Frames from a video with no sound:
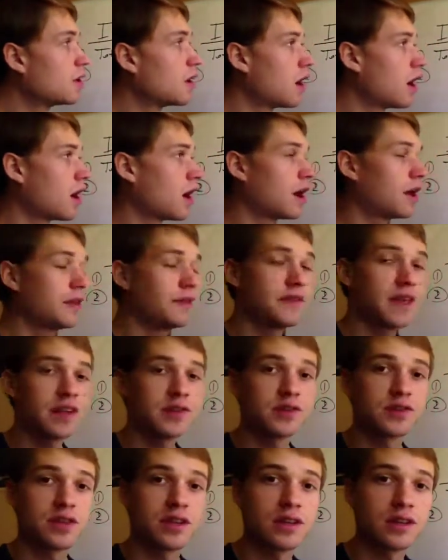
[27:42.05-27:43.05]
and
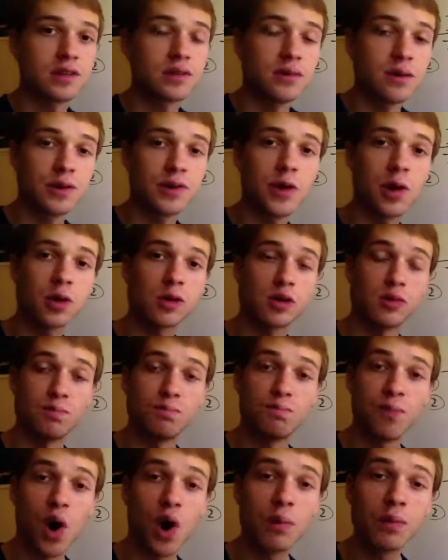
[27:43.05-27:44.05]
that's the total
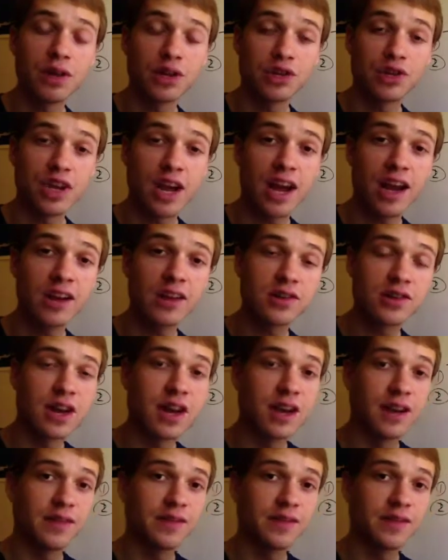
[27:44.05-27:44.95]
moment change